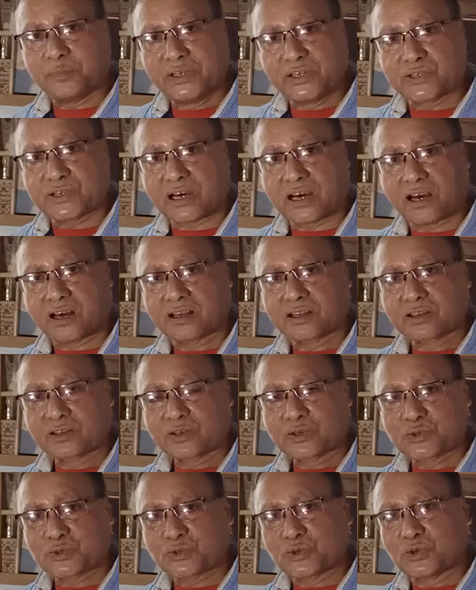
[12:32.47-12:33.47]
Mirza
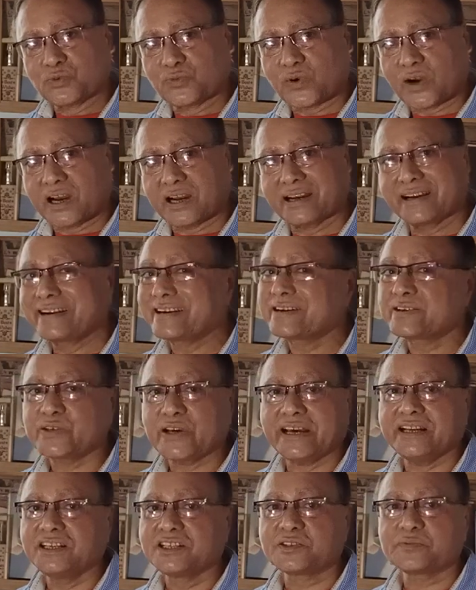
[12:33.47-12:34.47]
so far
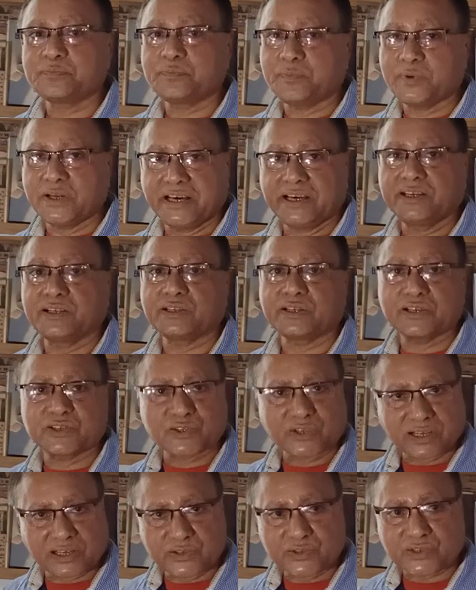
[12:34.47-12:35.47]
tennis playing
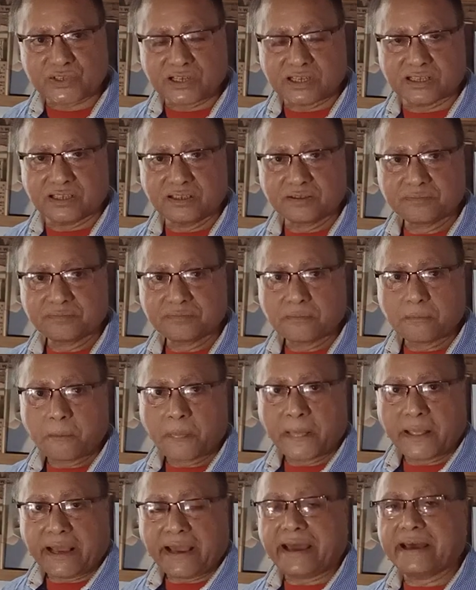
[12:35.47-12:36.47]
is concerned,
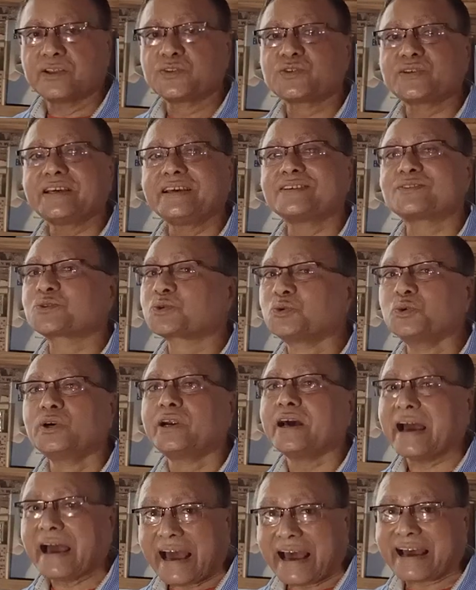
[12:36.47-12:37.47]
and she is
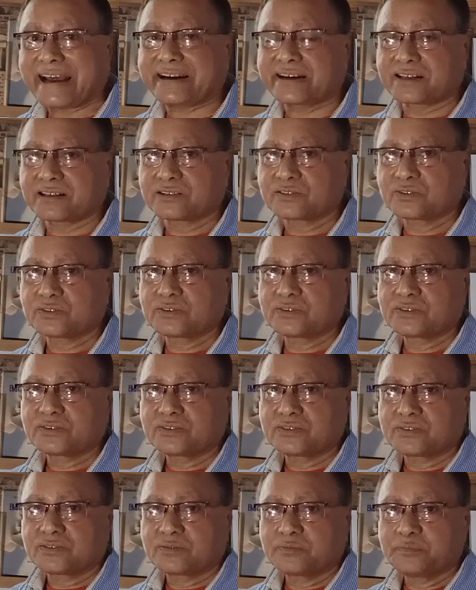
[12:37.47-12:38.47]
good at
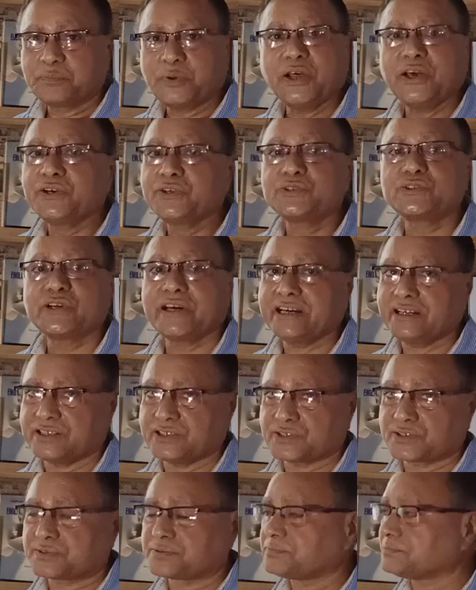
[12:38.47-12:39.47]
playing
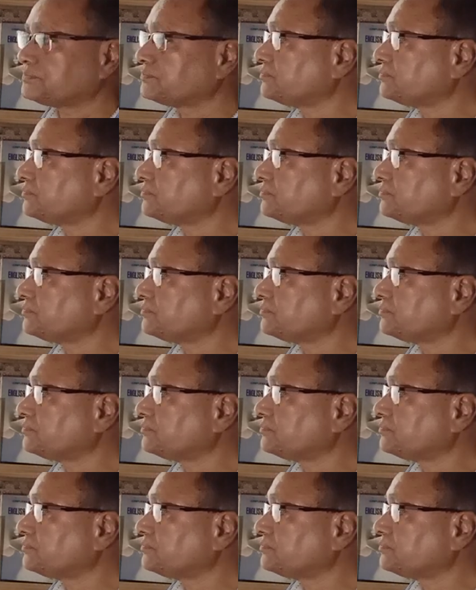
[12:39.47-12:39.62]
tennis.